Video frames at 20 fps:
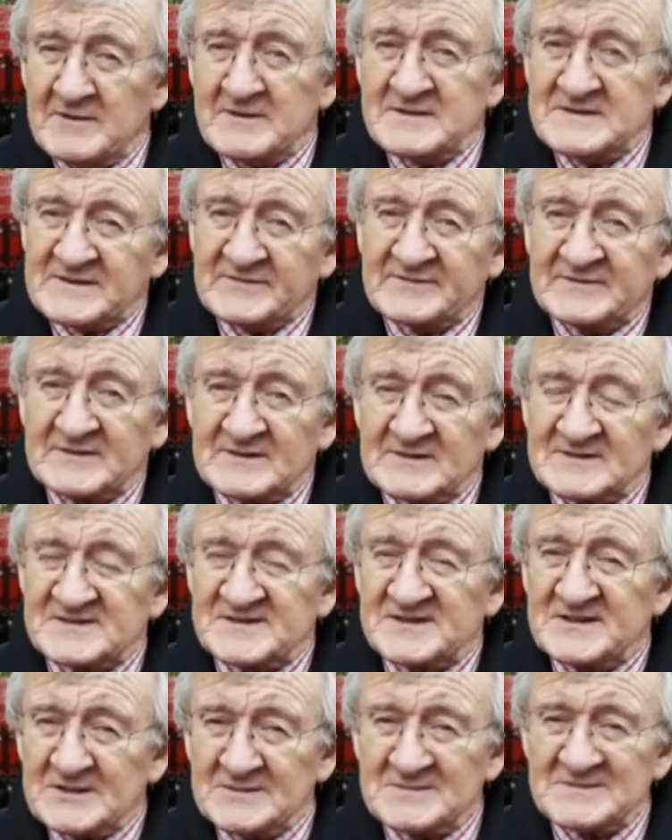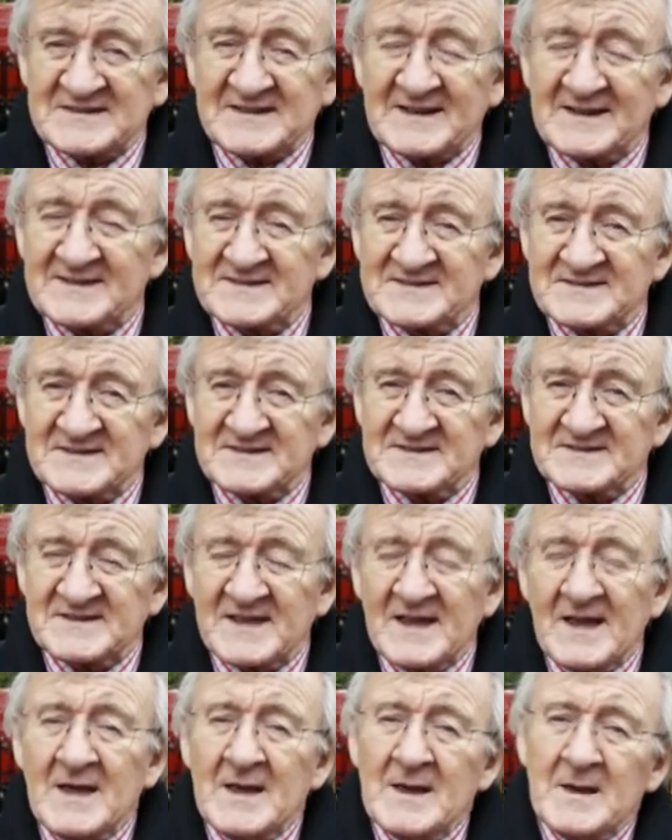very difficult
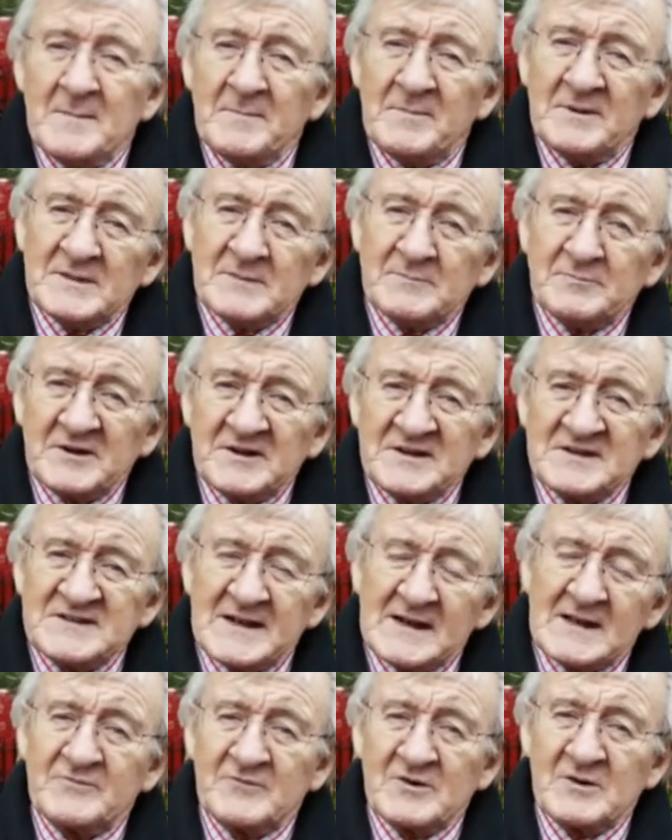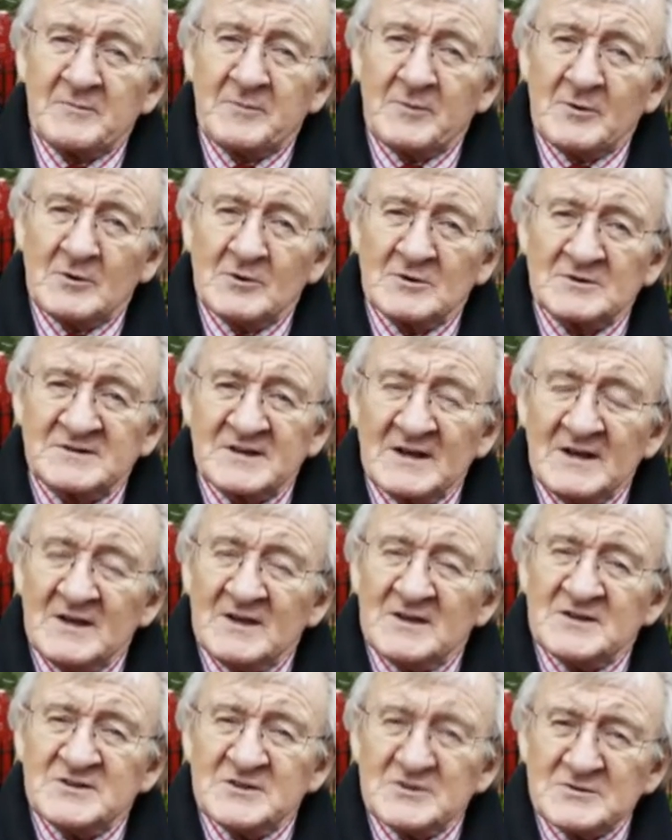circumstances, but the British Health Report
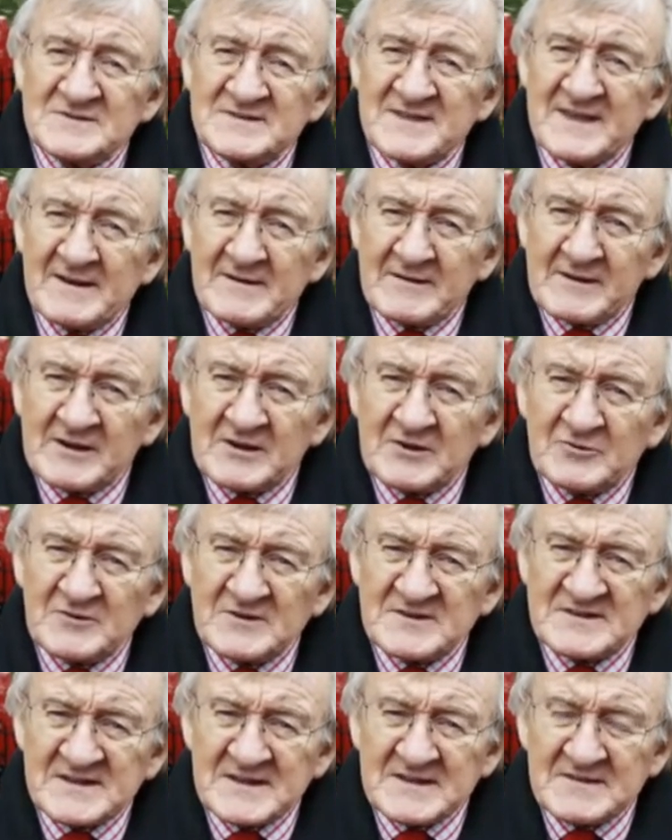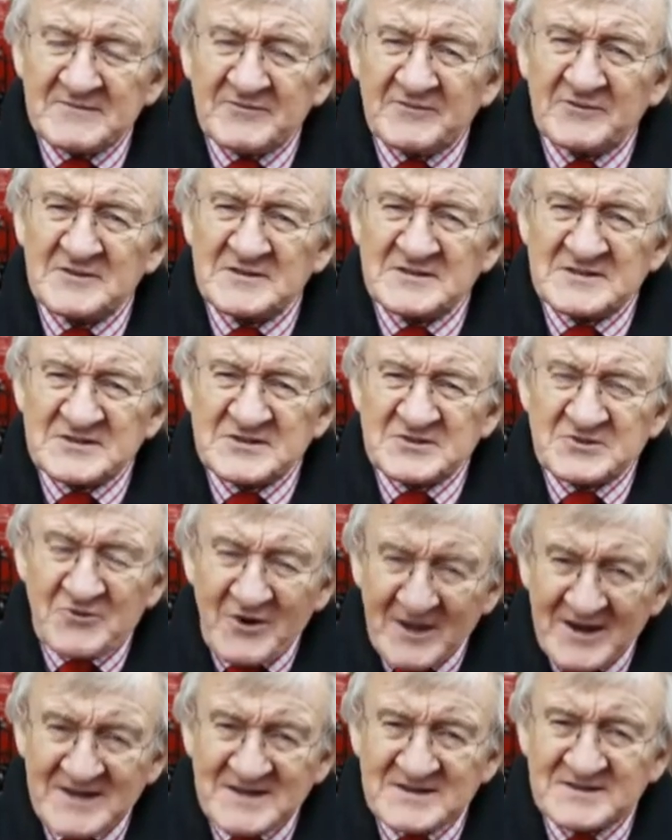shows their increasing
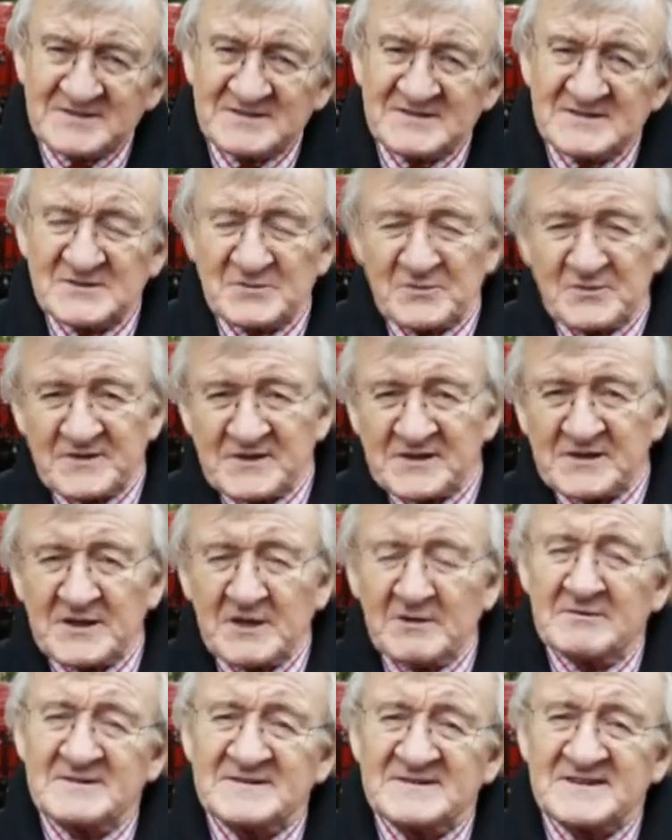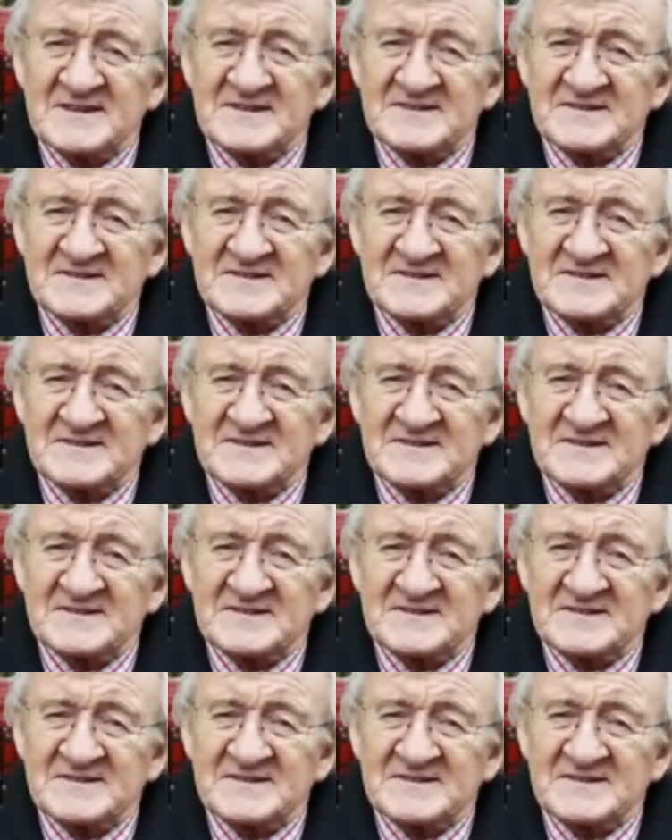frustrations with the current system.